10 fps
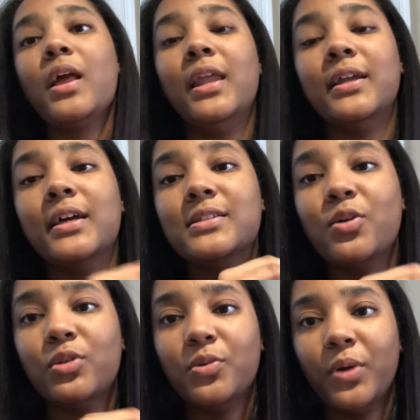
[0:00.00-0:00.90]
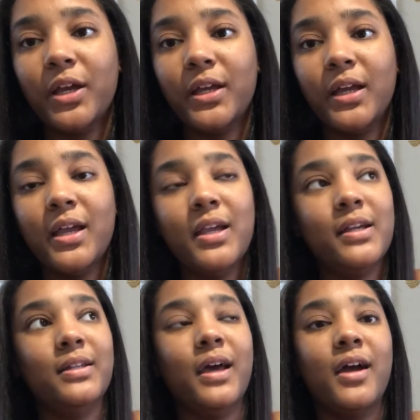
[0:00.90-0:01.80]
Like, that's the only way
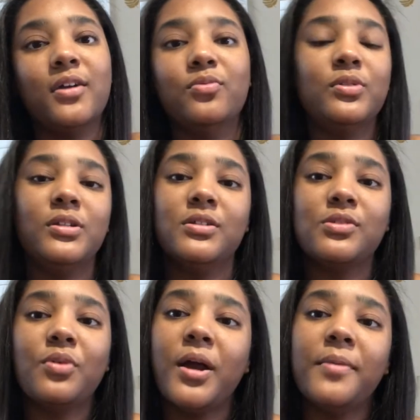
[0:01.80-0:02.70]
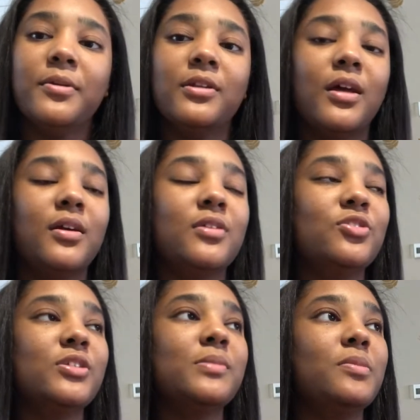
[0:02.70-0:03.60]
that I could really describe it. Like, it
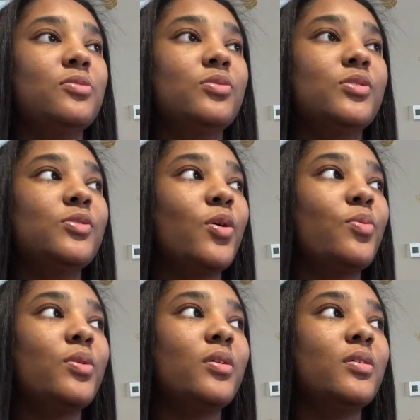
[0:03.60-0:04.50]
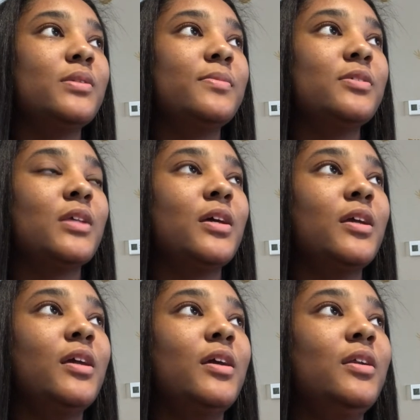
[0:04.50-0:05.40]
just smells so good. It smells like
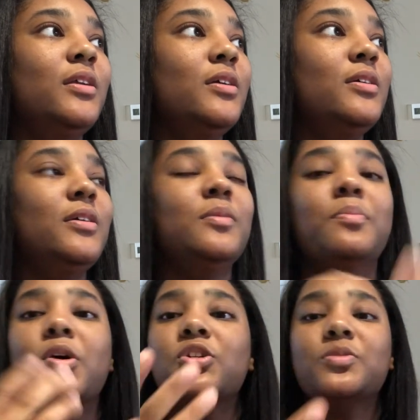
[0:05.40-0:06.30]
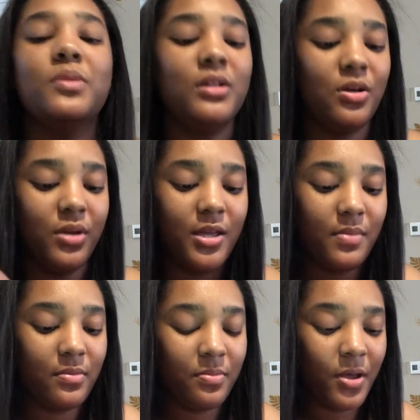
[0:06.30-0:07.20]
candy, marshmallow, and
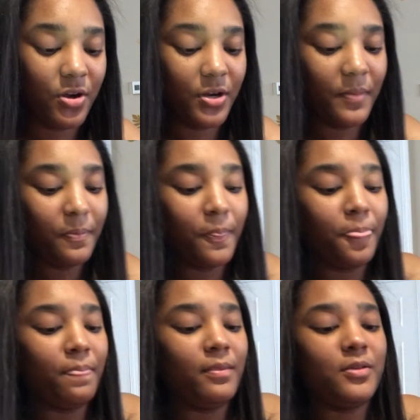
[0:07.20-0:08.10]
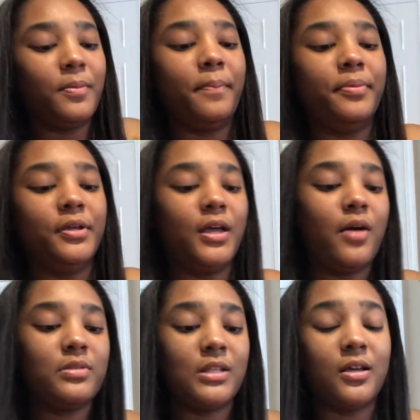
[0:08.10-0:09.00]
baby powder. But I
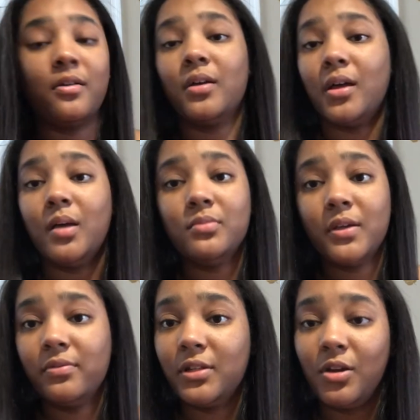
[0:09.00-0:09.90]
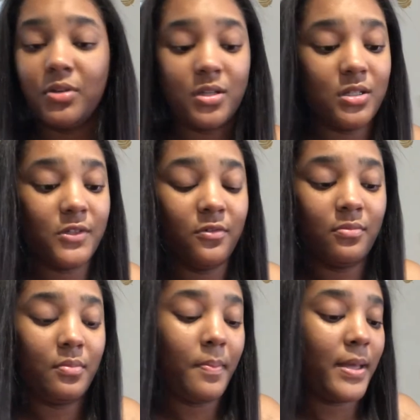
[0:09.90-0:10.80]
was like, I'm definitely gonna get this for
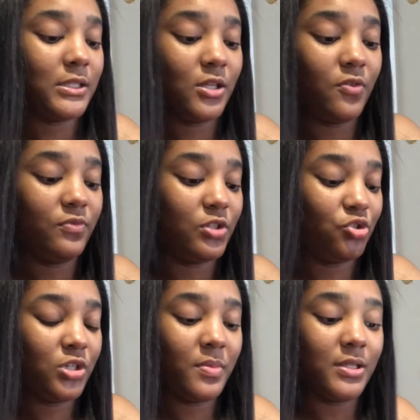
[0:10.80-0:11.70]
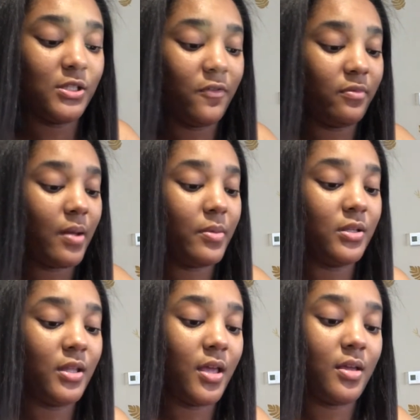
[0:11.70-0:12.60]
myself to treat myself for my
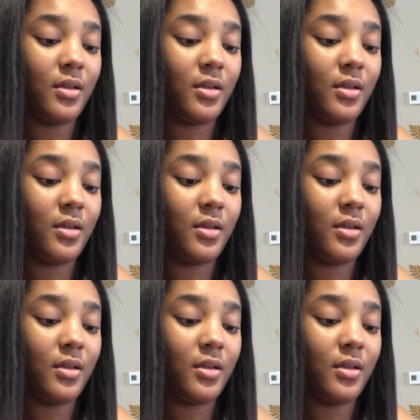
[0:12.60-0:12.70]
birthday.